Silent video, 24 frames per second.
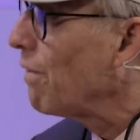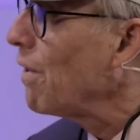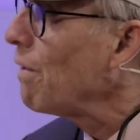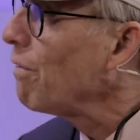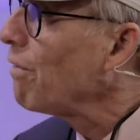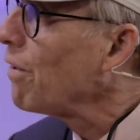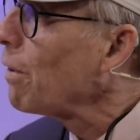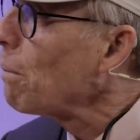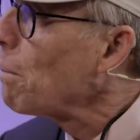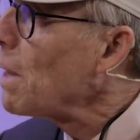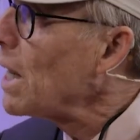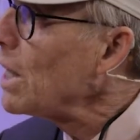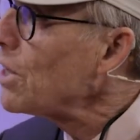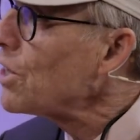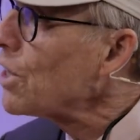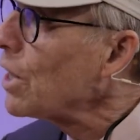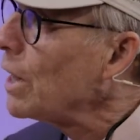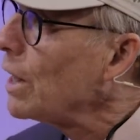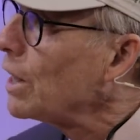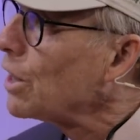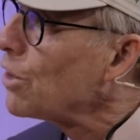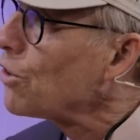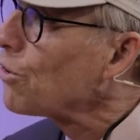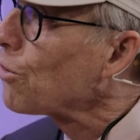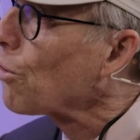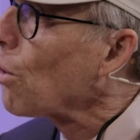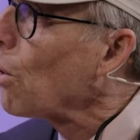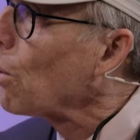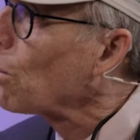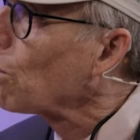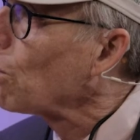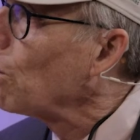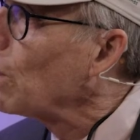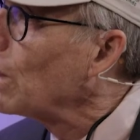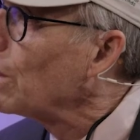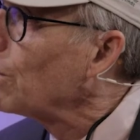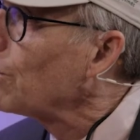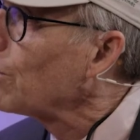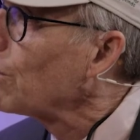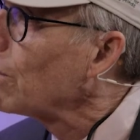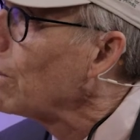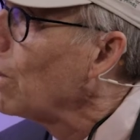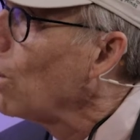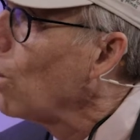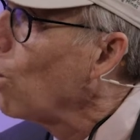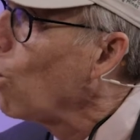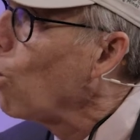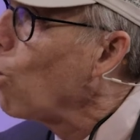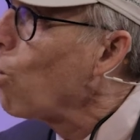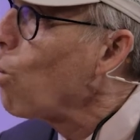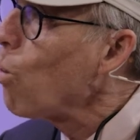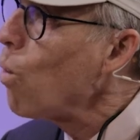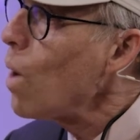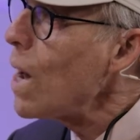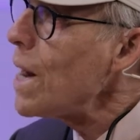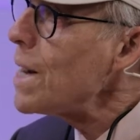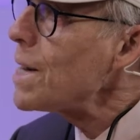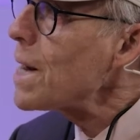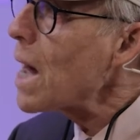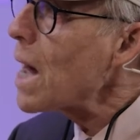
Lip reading: of inflammation in the stroked ones. Way